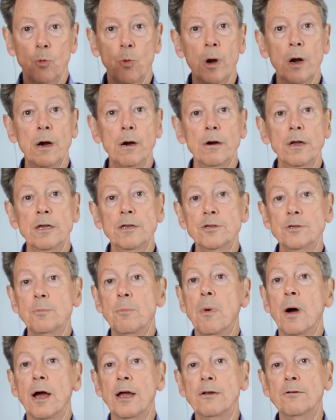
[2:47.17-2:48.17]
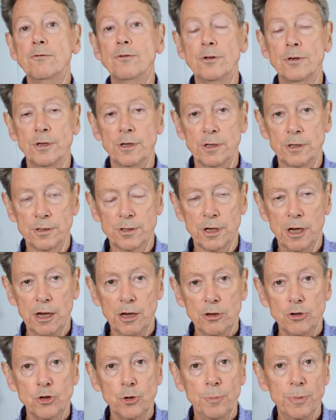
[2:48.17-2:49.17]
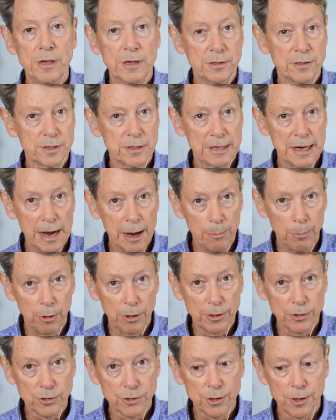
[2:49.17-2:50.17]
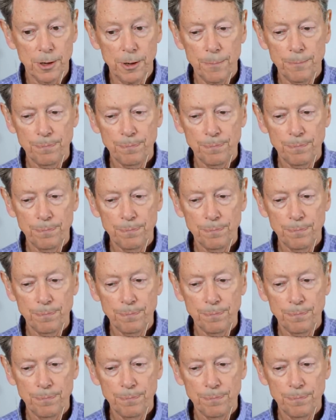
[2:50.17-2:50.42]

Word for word: Where is mindfulness to be established?